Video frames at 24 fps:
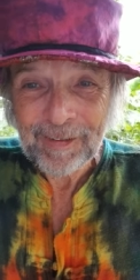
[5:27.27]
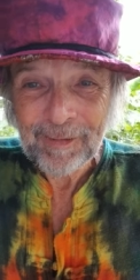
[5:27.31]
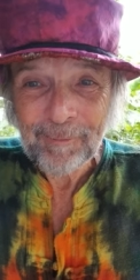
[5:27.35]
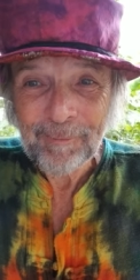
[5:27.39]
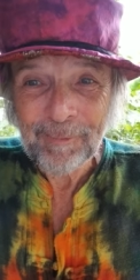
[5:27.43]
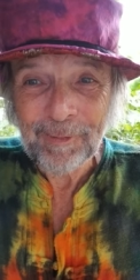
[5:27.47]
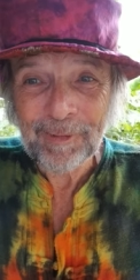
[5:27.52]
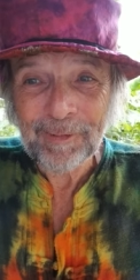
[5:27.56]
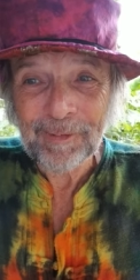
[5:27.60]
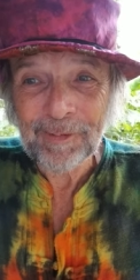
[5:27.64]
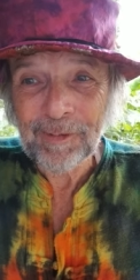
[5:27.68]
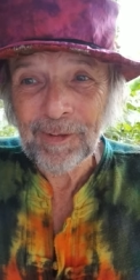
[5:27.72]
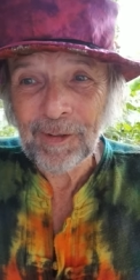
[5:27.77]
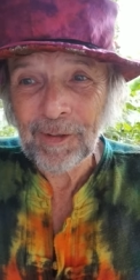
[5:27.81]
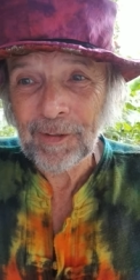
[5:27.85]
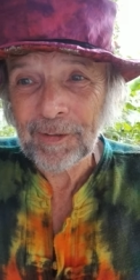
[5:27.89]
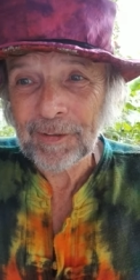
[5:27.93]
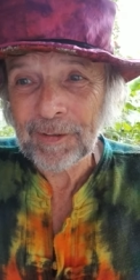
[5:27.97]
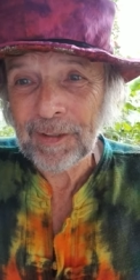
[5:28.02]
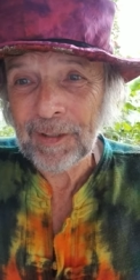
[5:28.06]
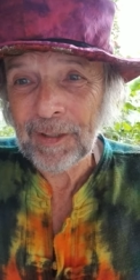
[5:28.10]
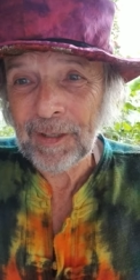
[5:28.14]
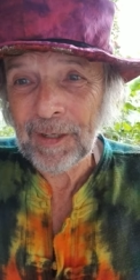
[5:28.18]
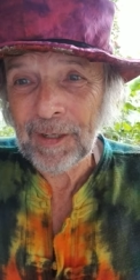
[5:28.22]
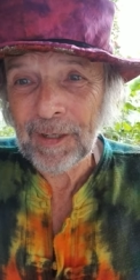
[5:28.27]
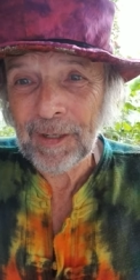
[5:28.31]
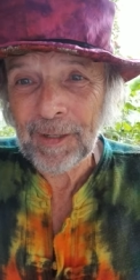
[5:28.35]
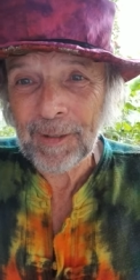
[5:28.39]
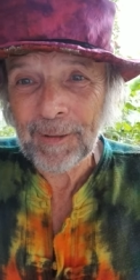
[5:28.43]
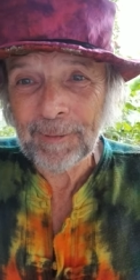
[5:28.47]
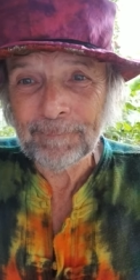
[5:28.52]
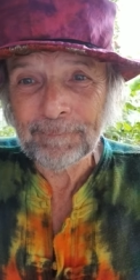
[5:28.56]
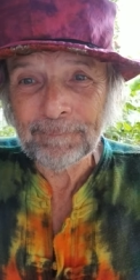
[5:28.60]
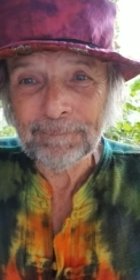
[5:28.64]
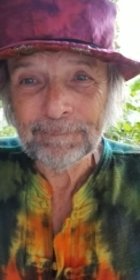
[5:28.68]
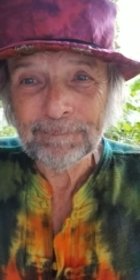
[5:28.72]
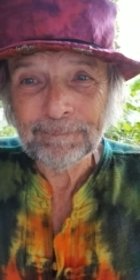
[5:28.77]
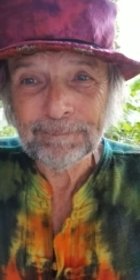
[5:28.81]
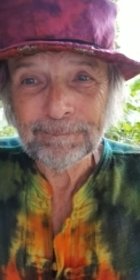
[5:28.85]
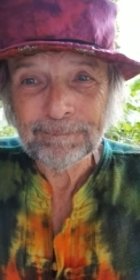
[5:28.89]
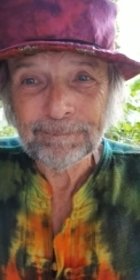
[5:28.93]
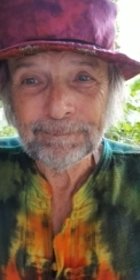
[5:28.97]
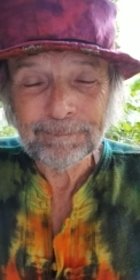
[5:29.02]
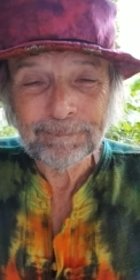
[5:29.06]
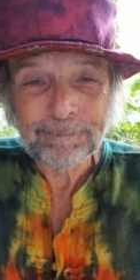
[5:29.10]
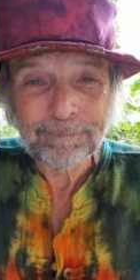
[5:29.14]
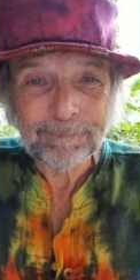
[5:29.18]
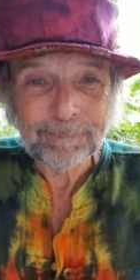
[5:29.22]
but look, um,
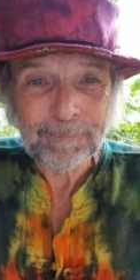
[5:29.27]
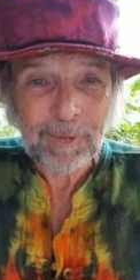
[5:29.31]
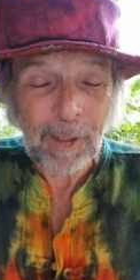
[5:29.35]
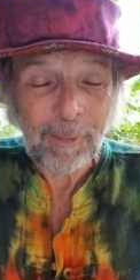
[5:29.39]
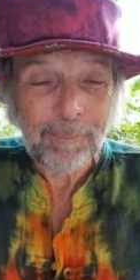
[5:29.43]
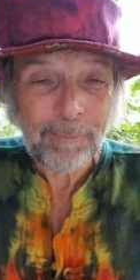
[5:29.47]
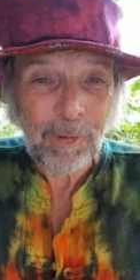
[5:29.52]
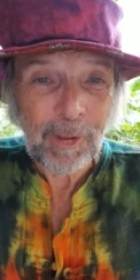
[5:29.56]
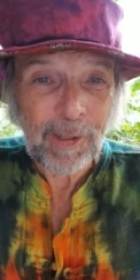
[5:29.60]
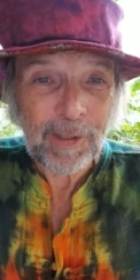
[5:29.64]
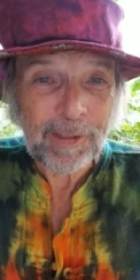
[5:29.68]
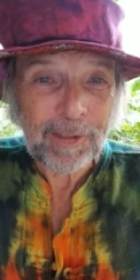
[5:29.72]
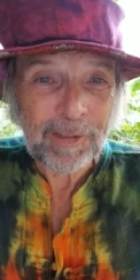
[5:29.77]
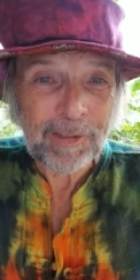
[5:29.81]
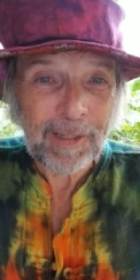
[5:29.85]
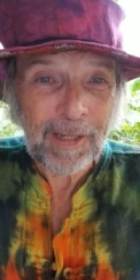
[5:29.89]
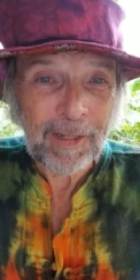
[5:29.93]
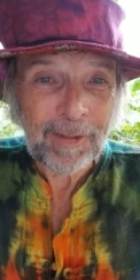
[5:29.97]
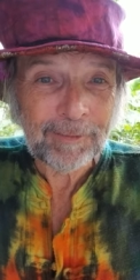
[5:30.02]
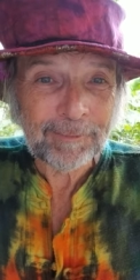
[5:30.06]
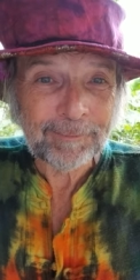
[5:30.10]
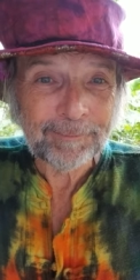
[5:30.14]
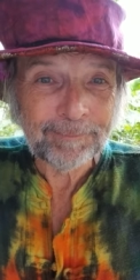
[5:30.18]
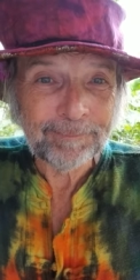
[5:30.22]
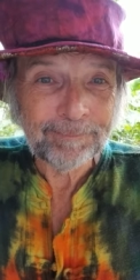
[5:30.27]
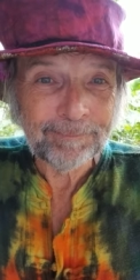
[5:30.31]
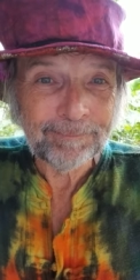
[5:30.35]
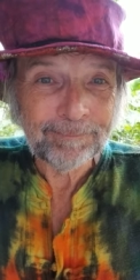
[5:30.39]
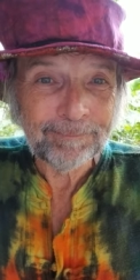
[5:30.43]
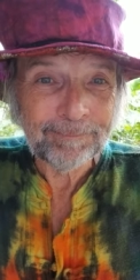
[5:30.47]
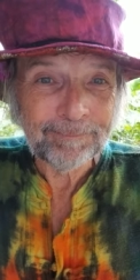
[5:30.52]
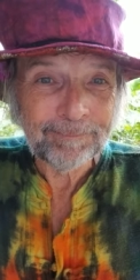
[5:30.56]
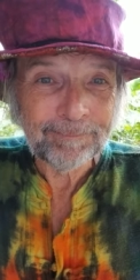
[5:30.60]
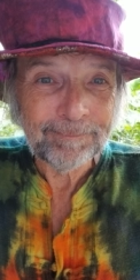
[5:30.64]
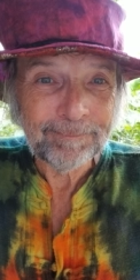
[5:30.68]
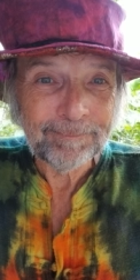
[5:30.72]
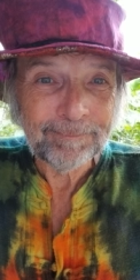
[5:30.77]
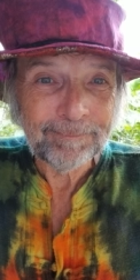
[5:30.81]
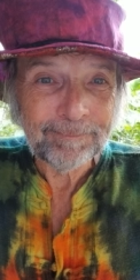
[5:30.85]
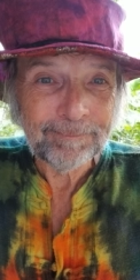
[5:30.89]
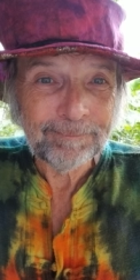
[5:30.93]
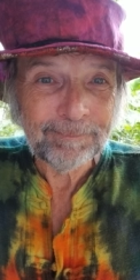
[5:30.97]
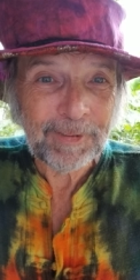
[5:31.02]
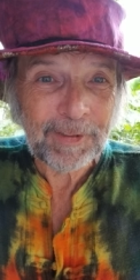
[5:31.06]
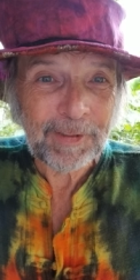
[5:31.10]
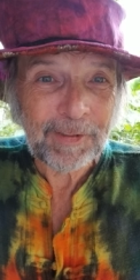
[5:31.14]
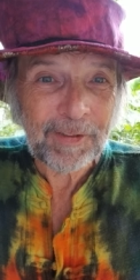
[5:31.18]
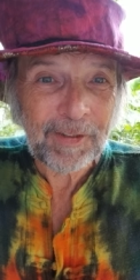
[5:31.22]
I'm breaking out
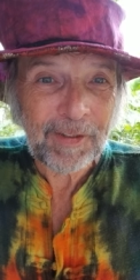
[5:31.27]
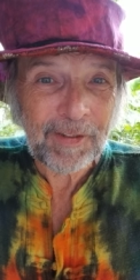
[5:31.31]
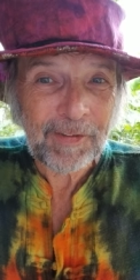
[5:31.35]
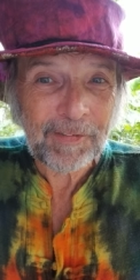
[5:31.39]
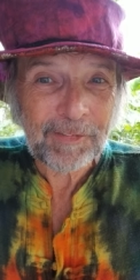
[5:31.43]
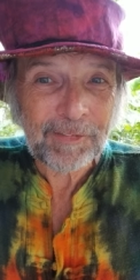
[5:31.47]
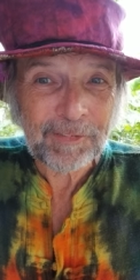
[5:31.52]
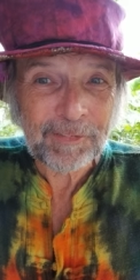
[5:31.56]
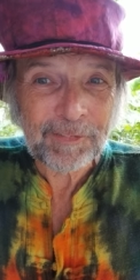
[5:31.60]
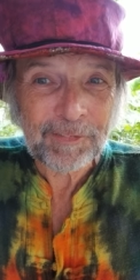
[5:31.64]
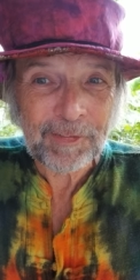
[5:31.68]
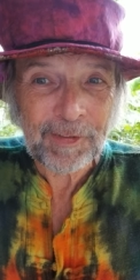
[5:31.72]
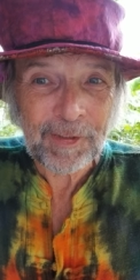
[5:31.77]
because.